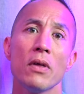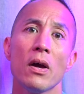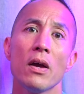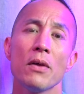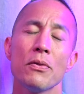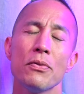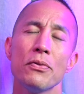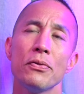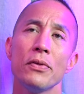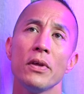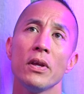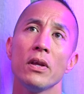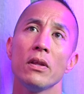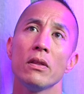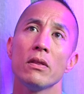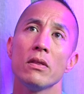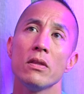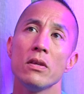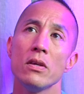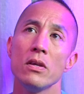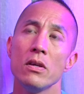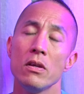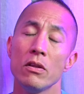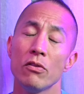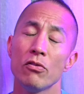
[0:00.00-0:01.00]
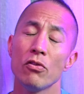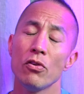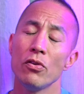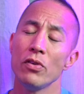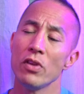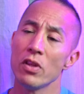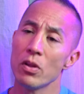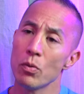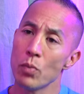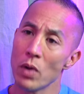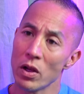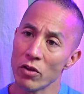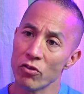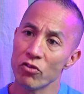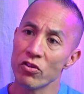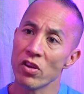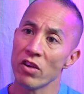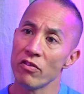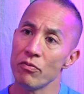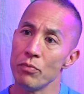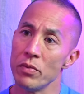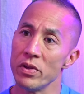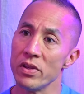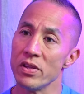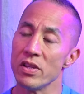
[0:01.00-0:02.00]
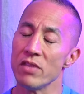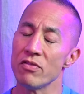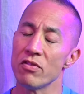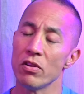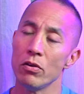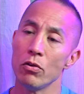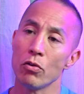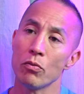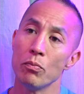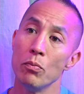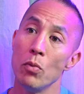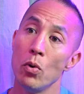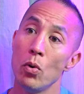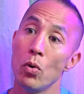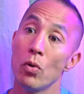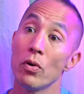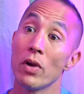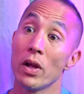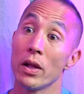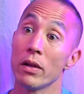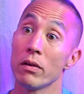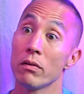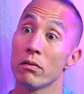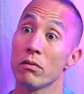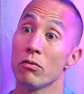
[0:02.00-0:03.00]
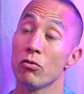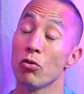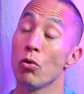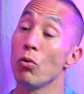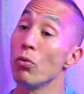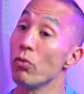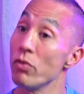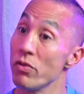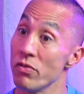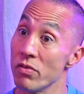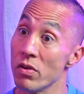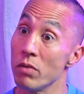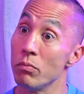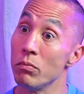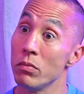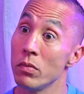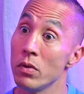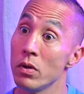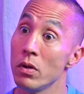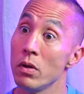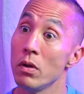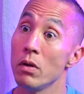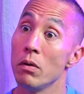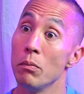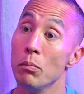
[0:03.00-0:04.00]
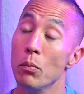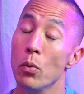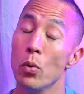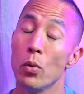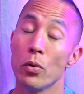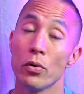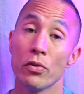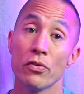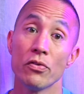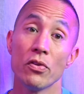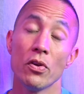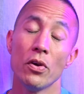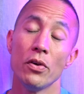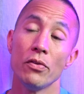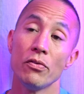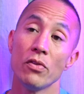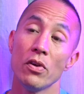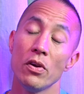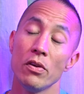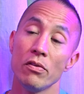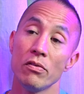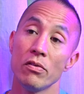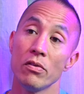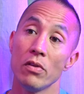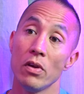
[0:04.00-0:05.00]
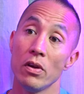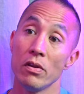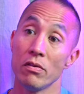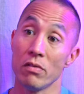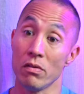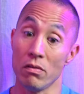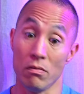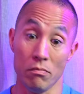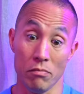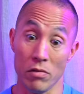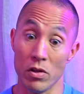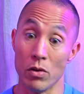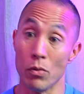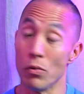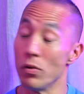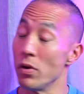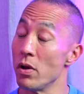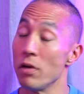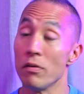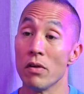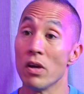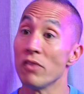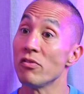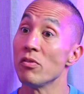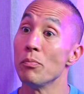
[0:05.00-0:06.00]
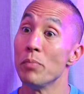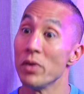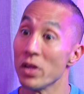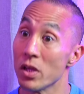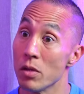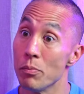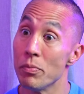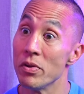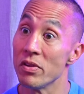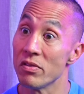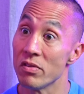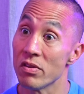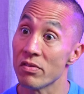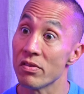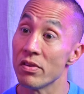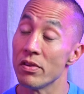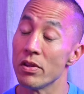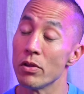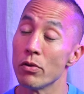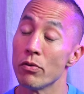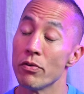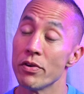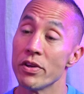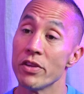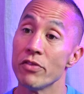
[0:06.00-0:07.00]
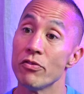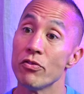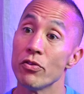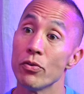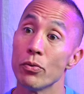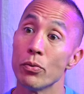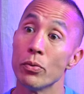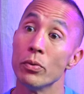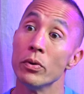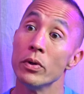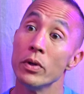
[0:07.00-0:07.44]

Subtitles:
I think certainly the Welsh government needs to look more at tourism, more as a bigger business than they already do.